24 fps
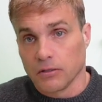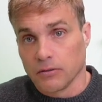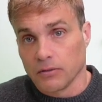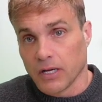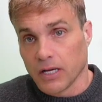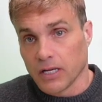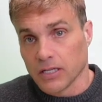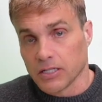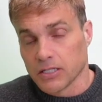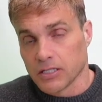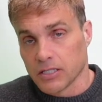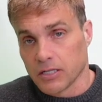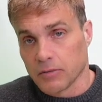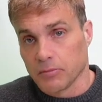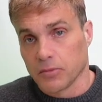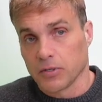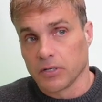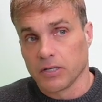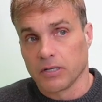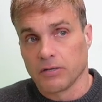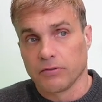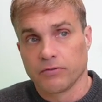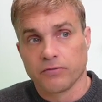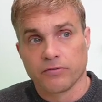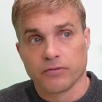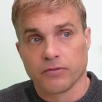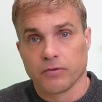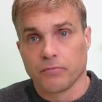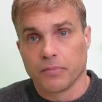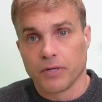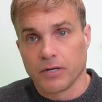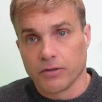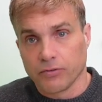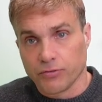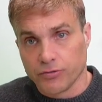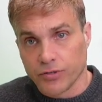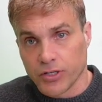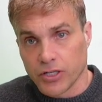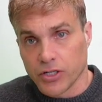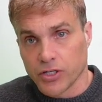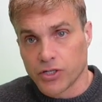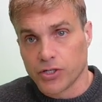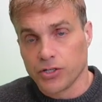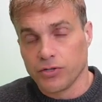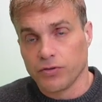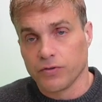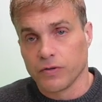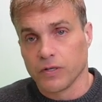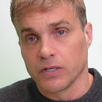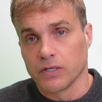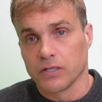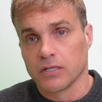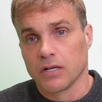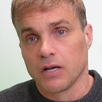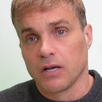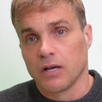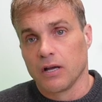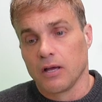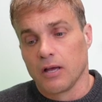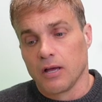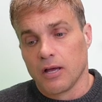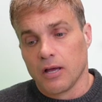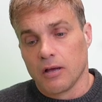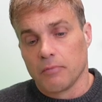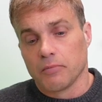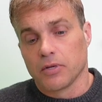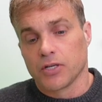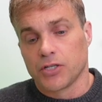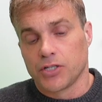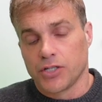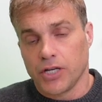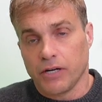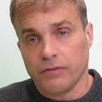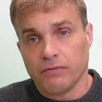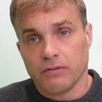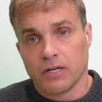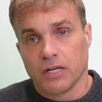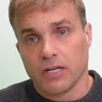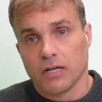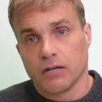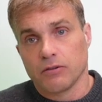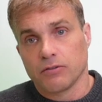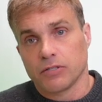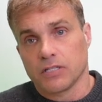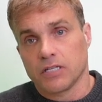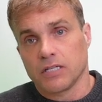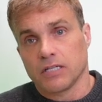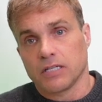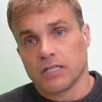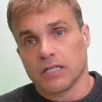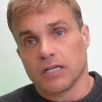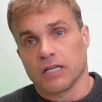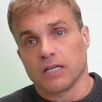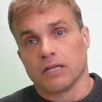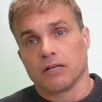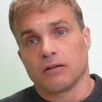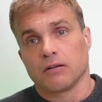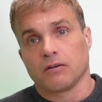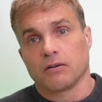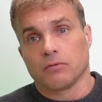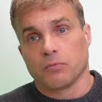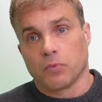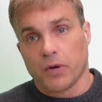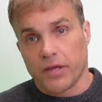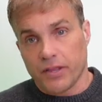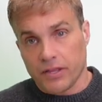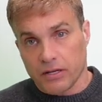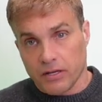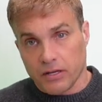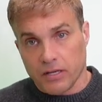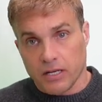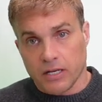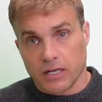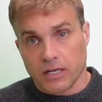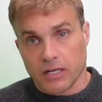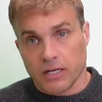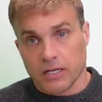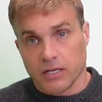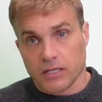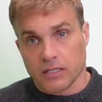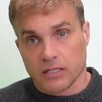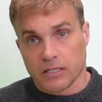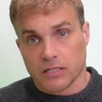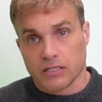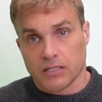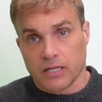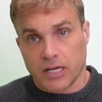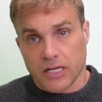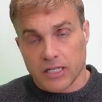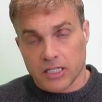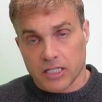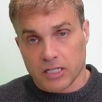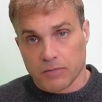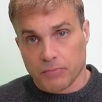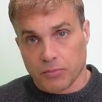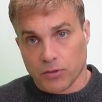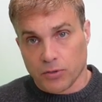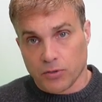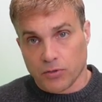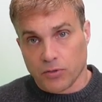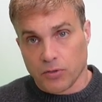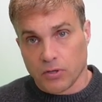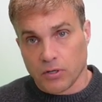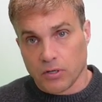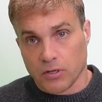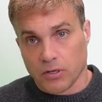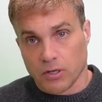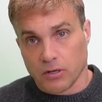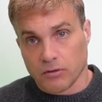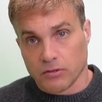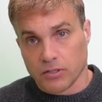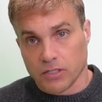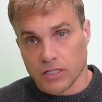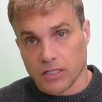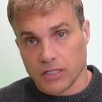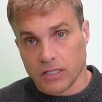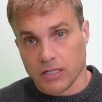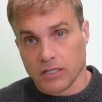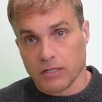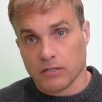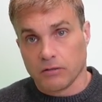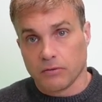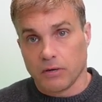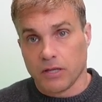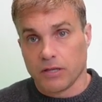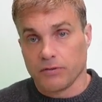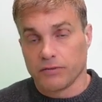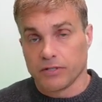ask somebody for a bit of reassurance. But generally OCD, whether it is a sensible OCD or whether